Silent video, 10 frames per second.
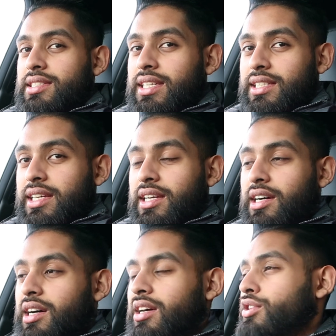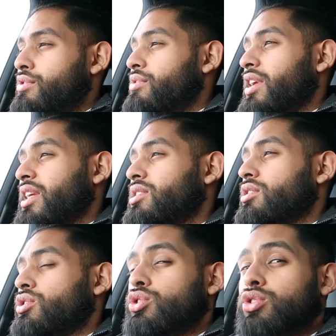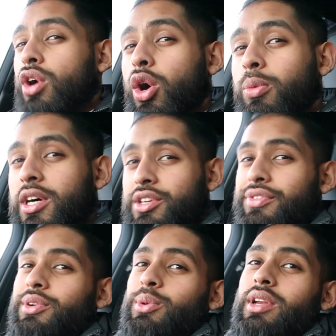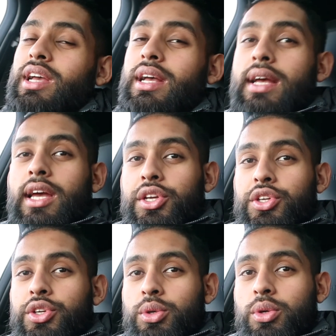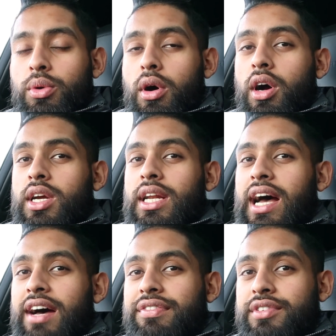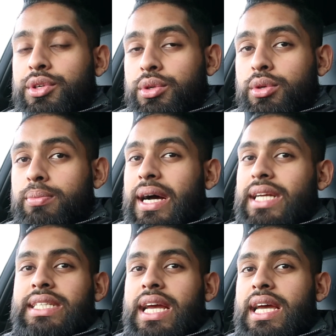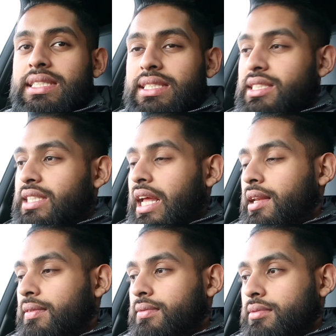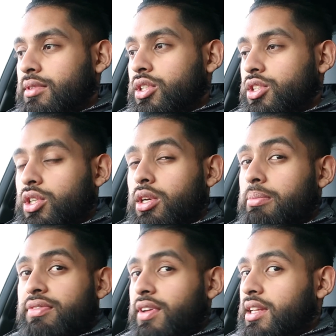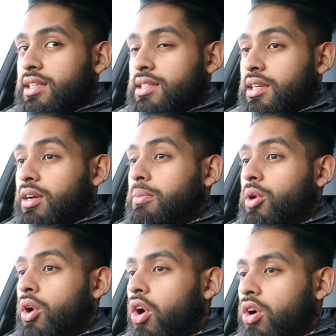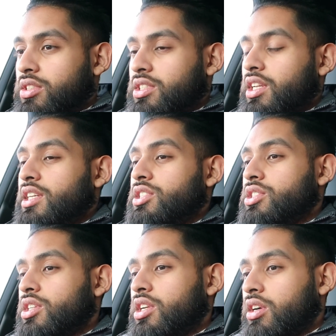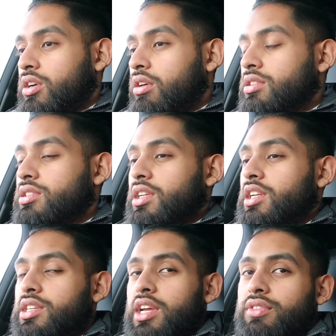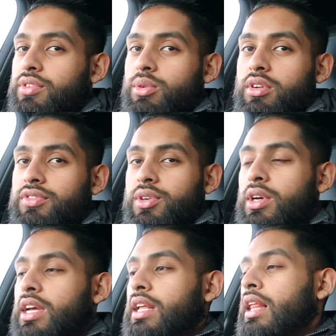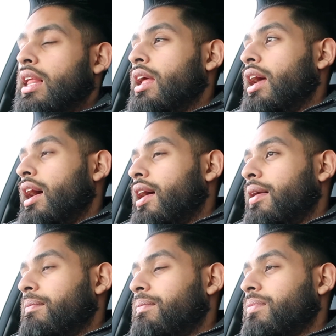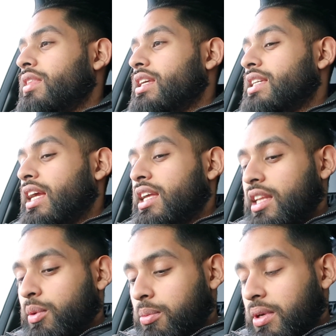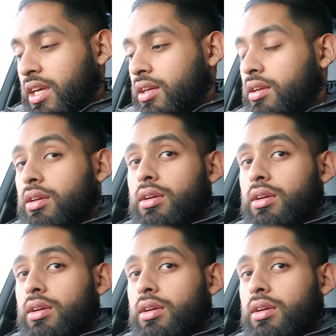a 6 litre drinks so much fuel. You are gonna have to buy shares in Shell because you're gonna be filling this thing up constantly. It's just gonna constantly take fuel off you. The second thing would be,